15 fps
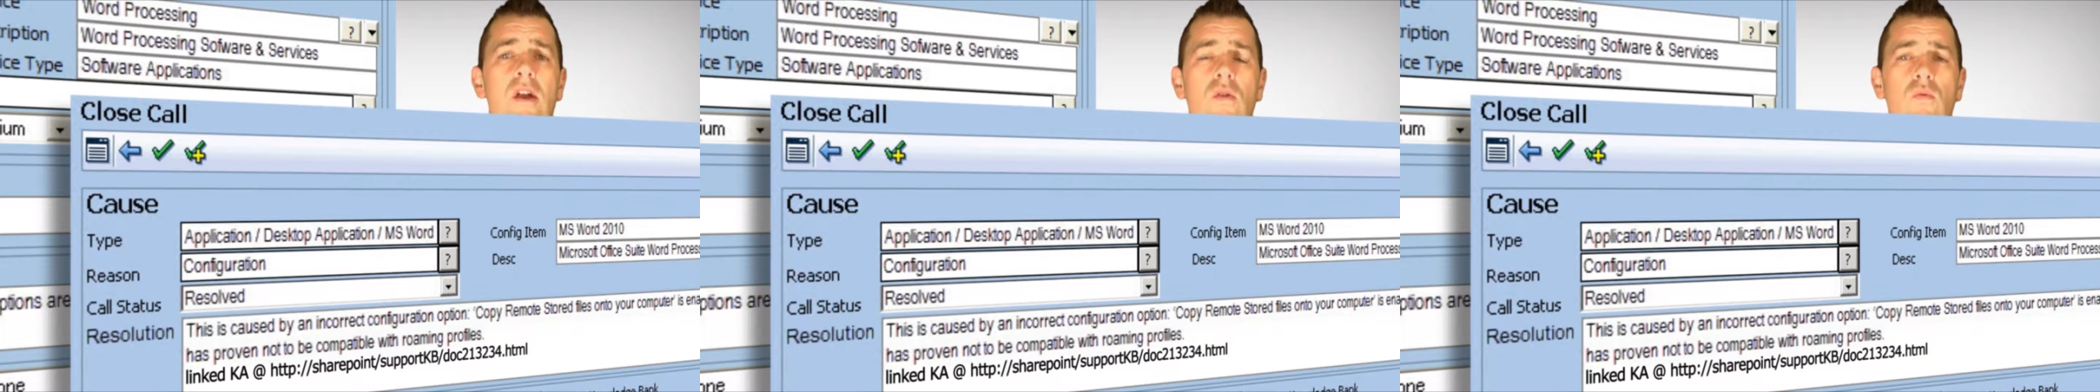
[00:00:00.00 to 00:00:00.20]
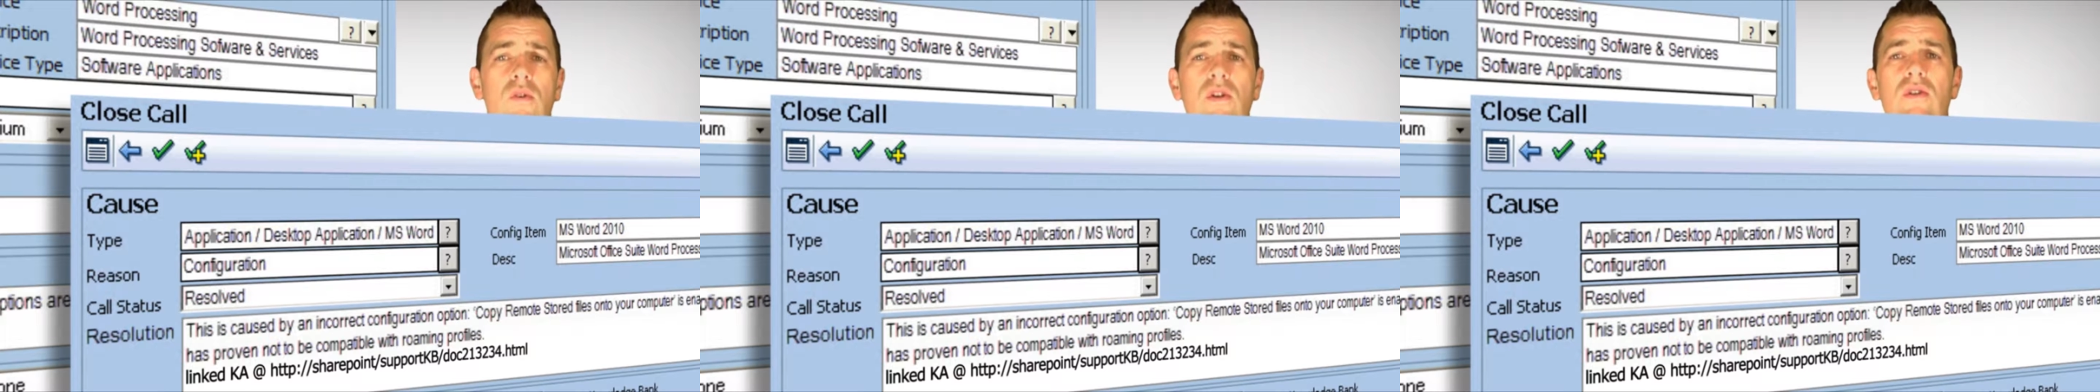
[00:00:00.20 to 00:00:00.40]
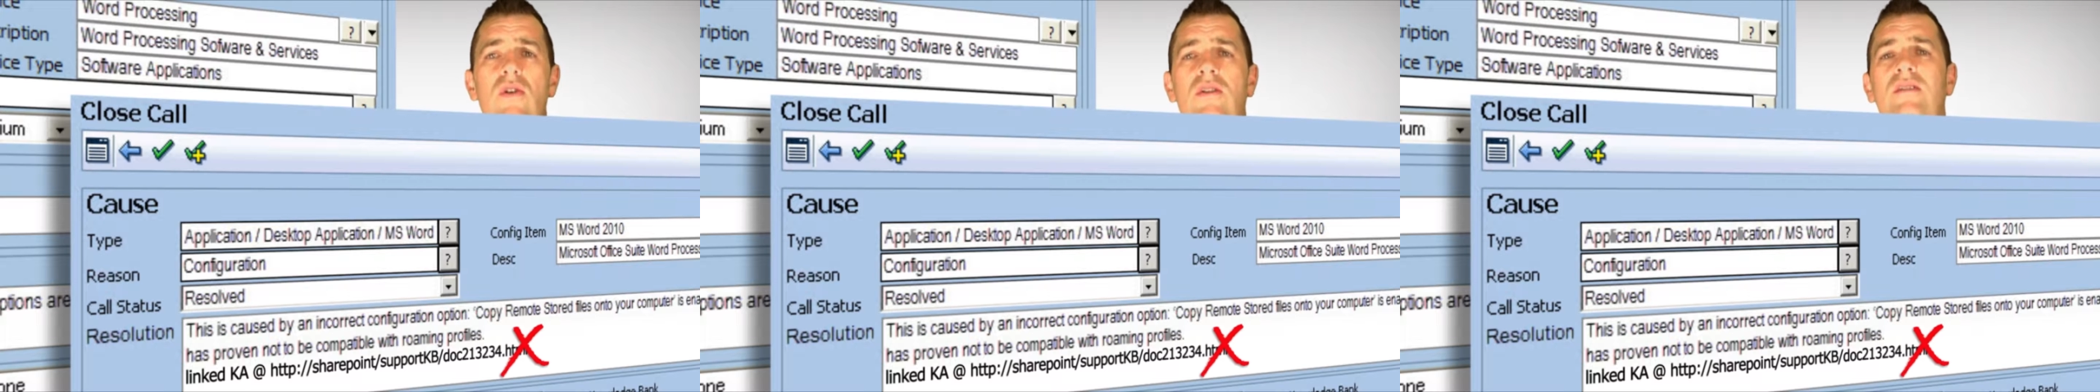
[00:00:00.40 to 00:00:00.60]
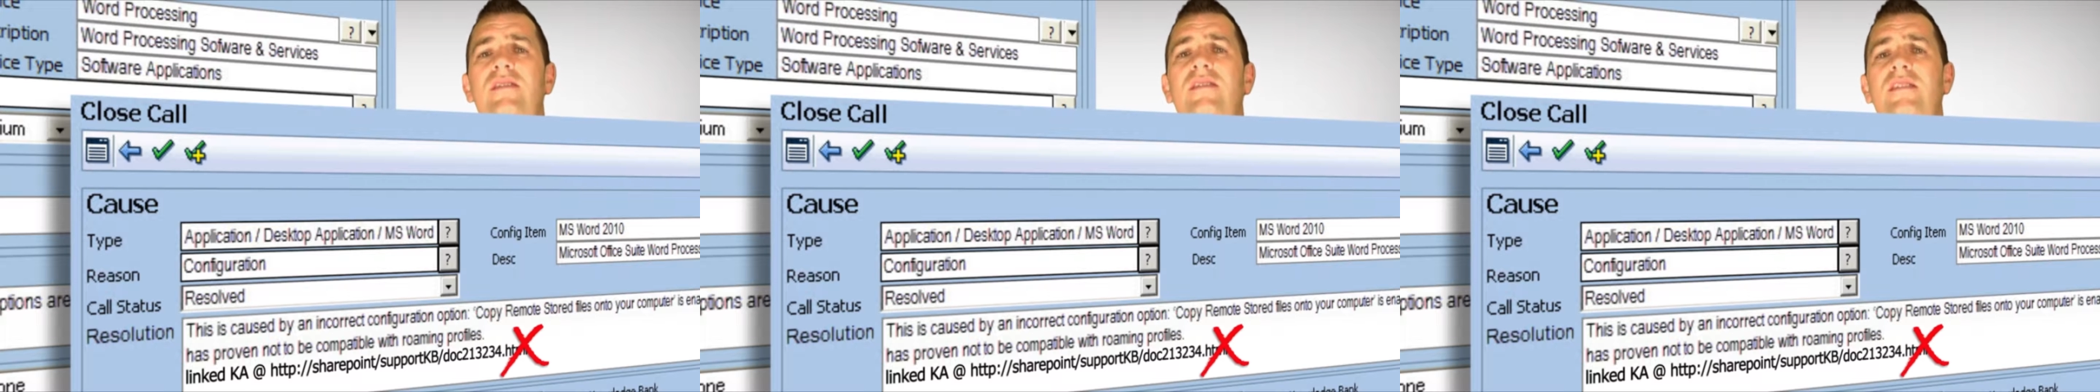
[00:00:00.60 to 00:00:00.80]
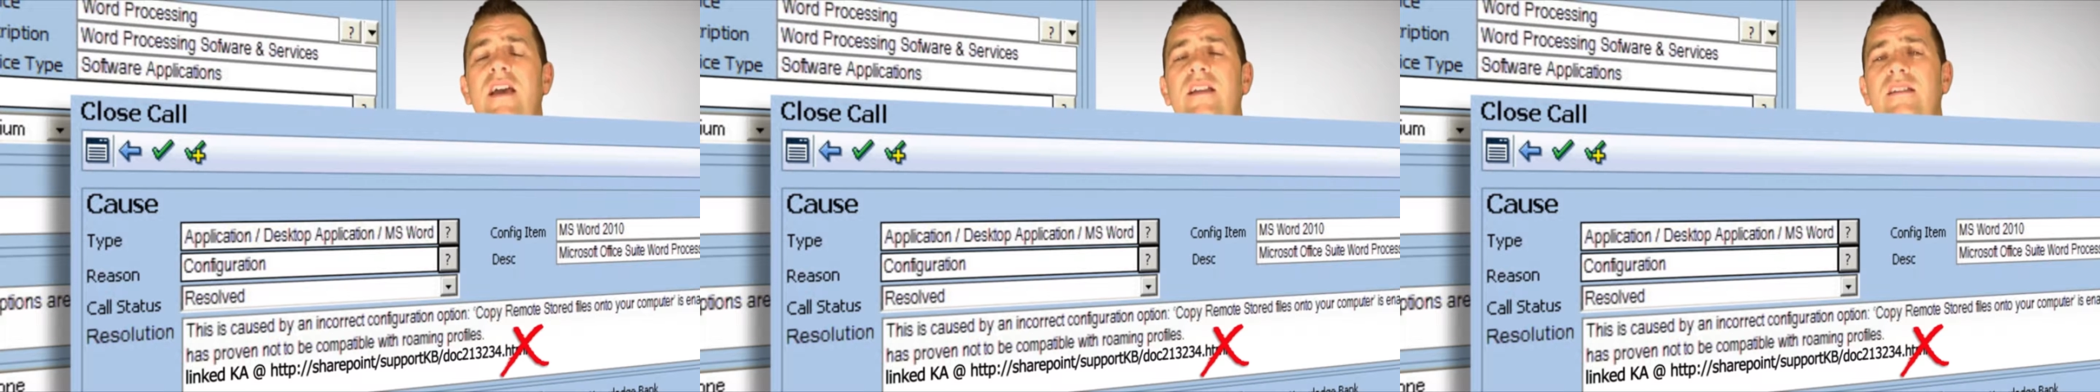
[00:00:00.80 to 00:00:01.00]
would not
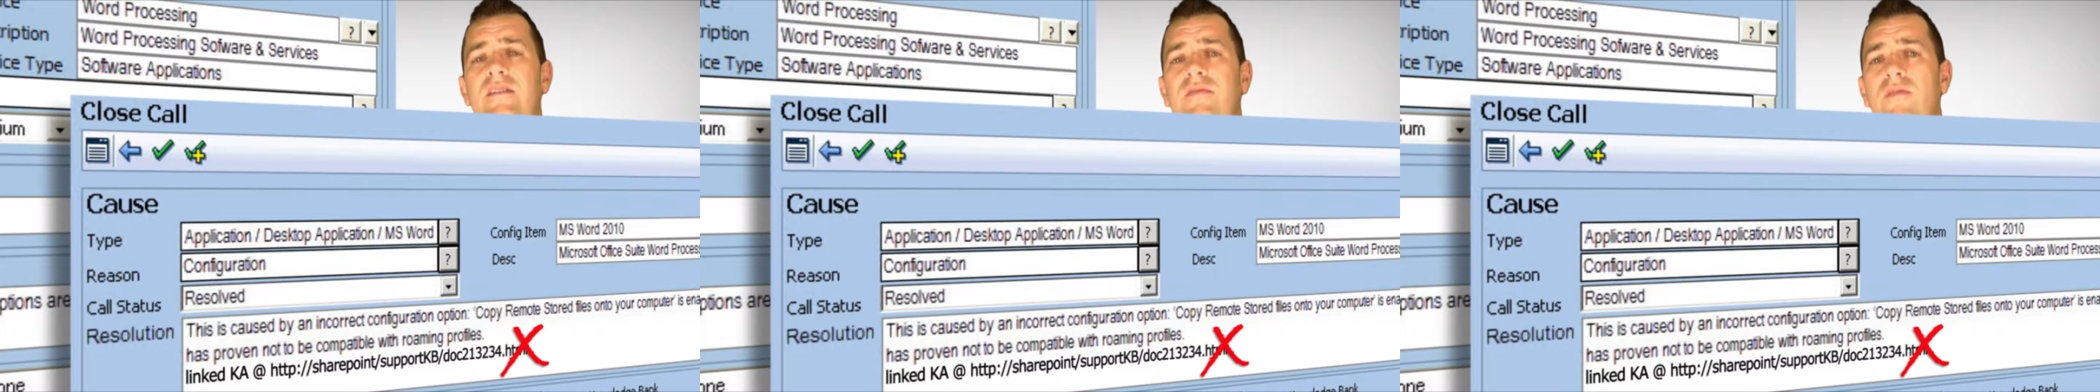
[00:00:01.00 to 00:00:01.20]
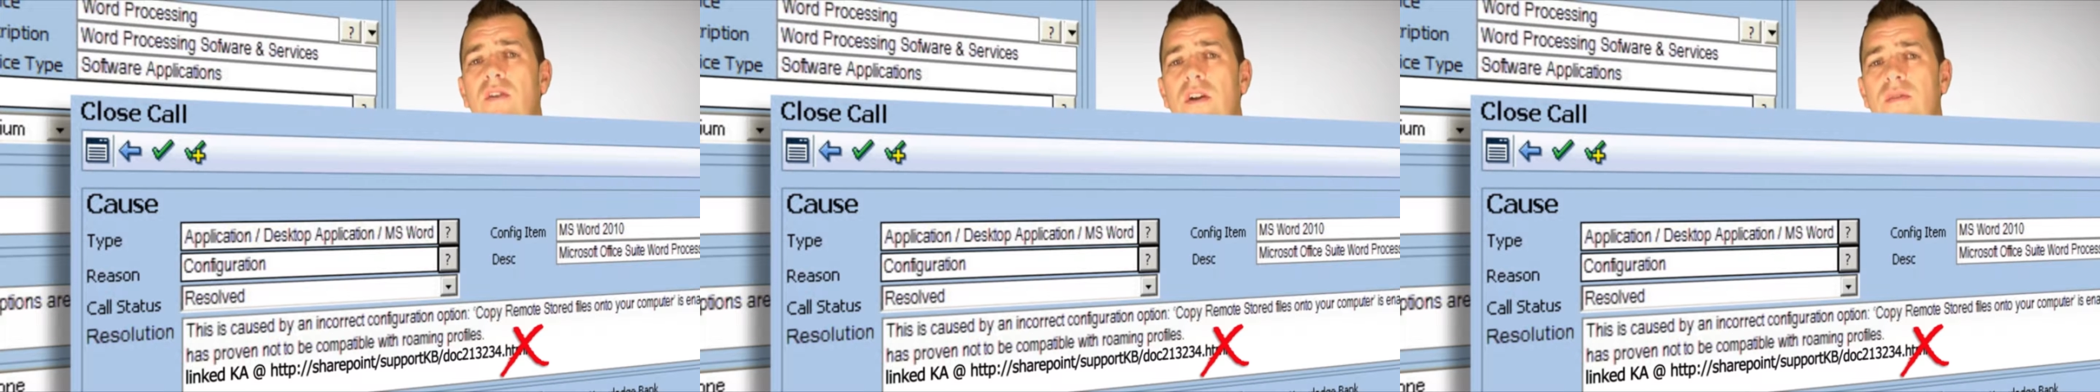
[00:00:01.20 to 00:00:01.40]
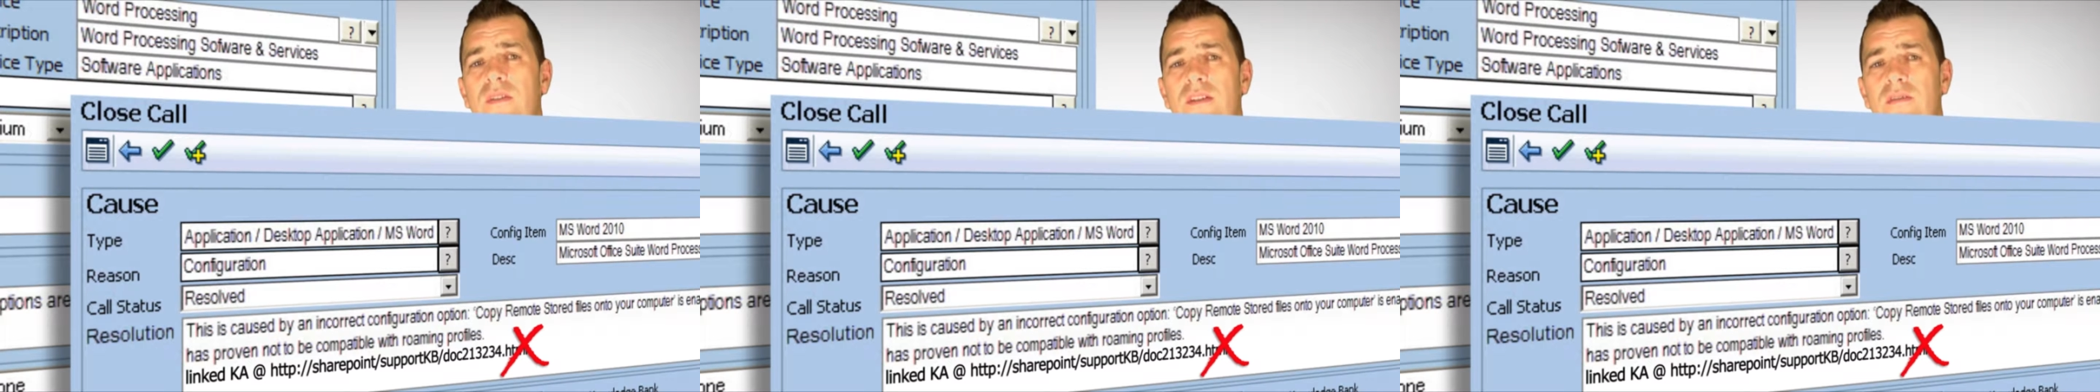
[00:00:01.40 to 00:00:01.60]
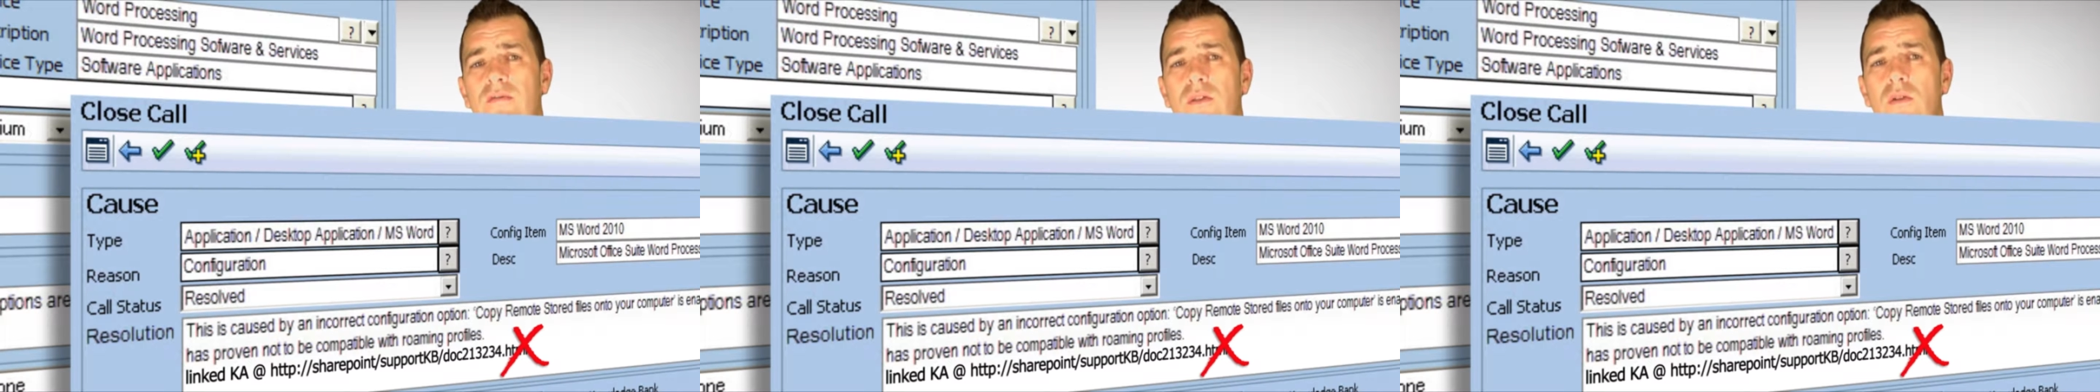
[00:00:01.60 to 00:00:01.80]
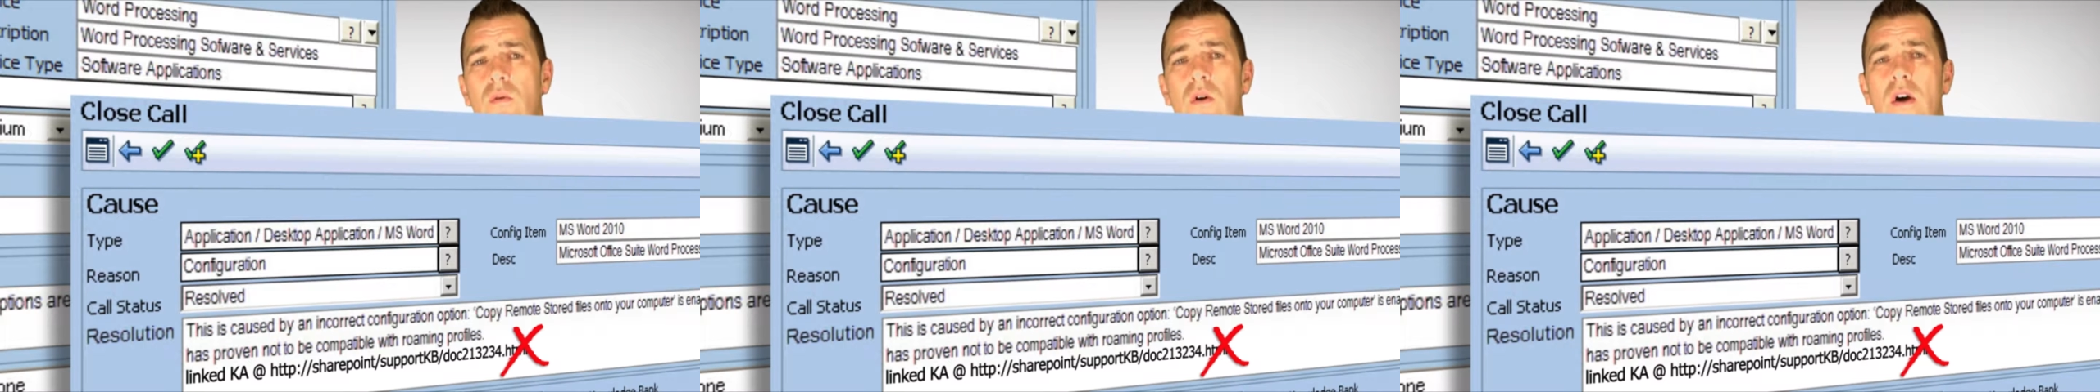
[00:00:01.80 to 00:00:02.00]
satisfy this
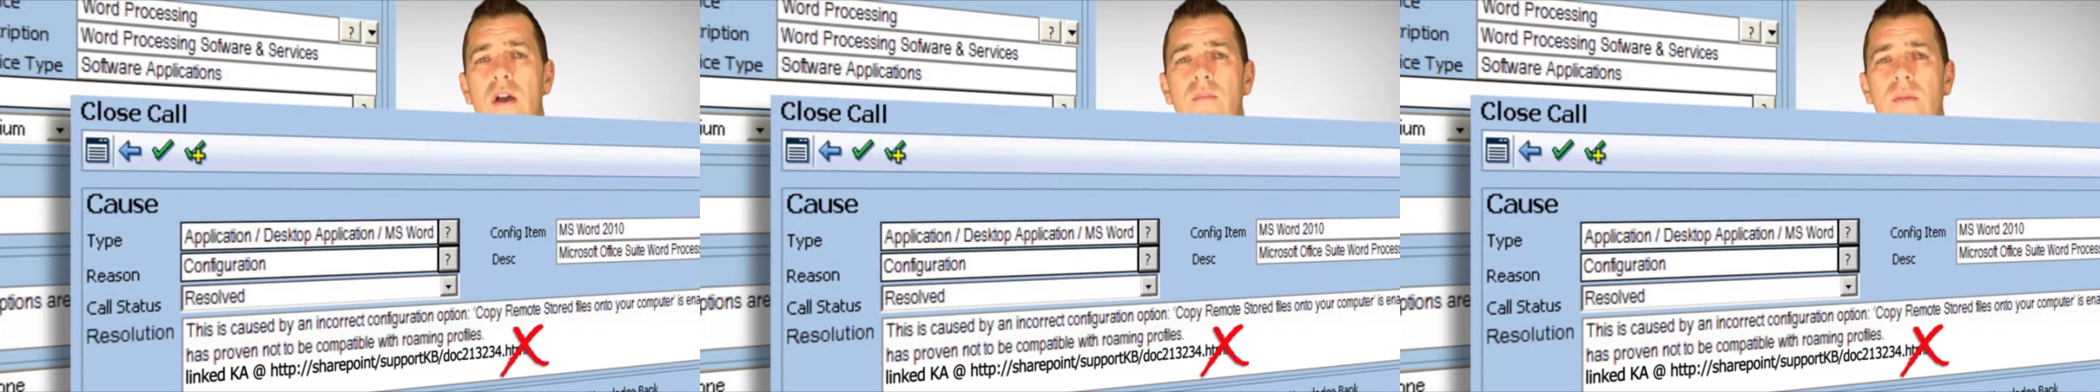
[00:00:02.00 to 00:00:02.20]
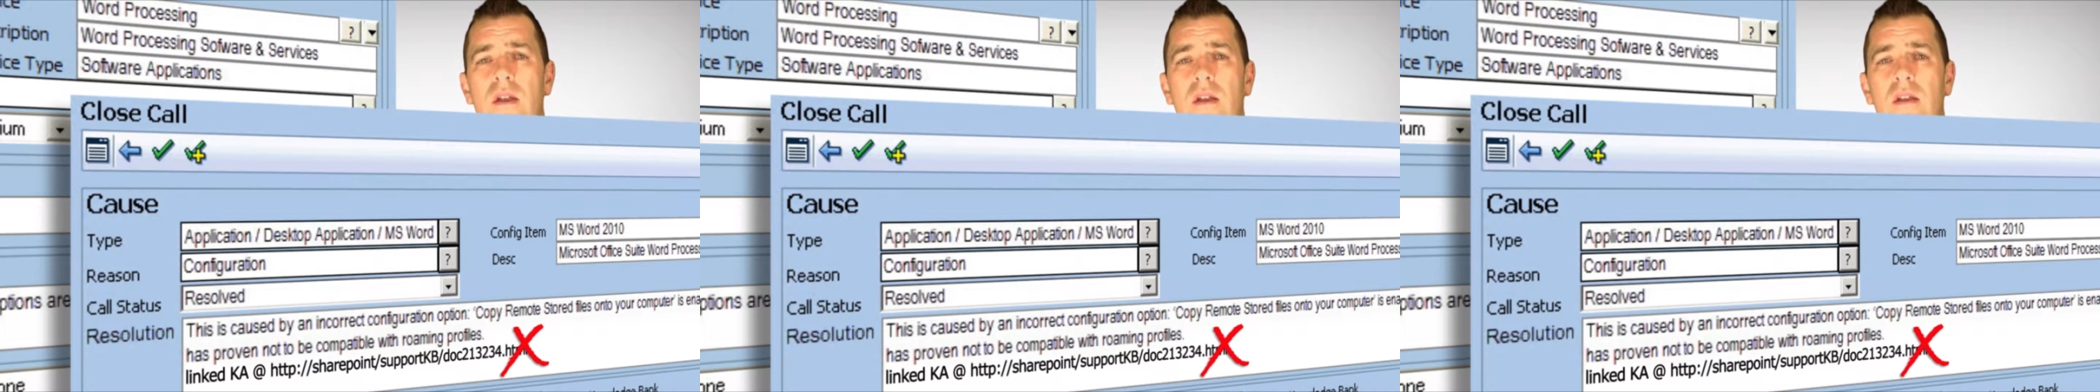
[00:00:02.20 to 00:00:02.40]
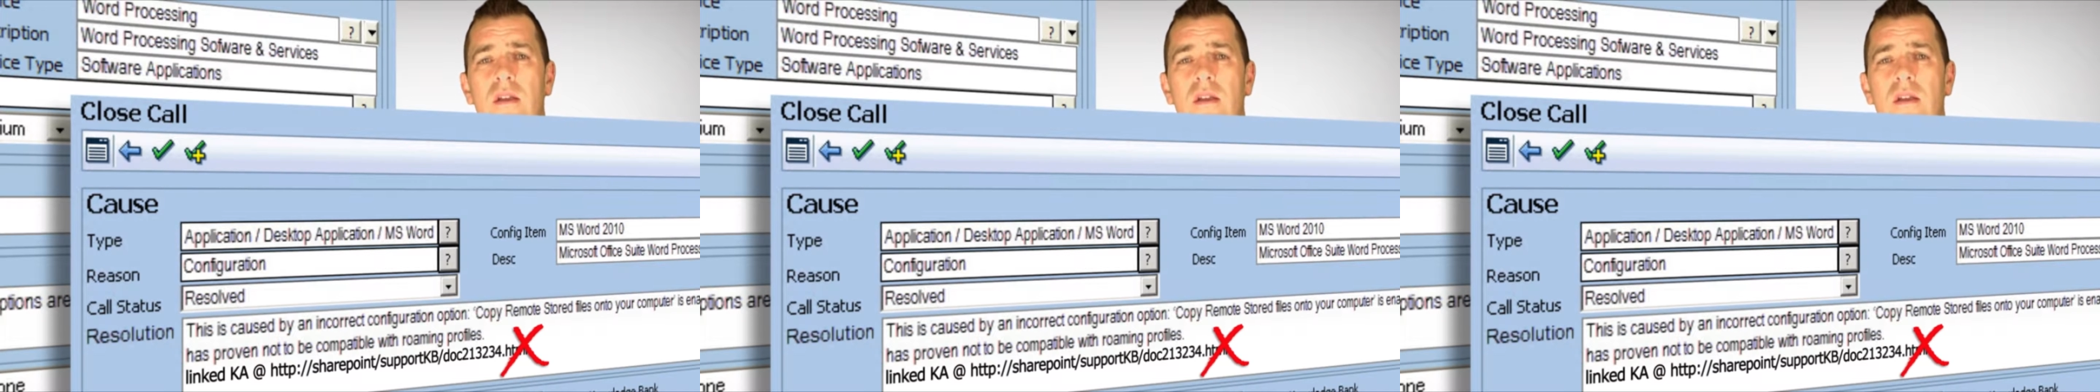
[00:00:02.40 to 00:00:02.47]
requirement.